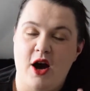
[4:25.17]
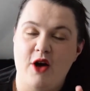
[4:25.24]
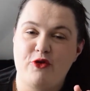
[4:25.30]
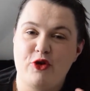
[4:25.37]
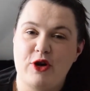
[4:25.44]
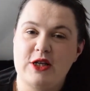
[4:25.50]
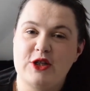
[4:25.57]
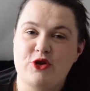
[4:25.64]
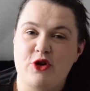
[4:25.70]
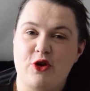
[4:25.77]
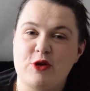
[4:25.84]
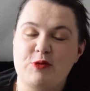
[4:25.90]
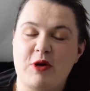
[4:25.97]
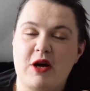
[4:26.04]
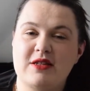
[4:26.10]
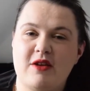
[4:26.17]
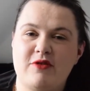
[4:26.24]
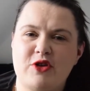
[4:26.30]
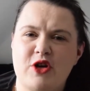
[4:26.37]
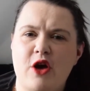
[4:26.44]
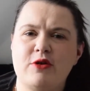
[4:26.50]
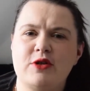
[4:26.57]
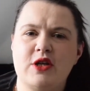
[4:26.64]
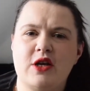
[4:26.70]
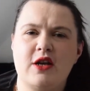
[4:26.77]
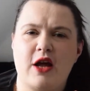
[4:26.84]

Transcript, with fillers: I've really struggled because I've chosen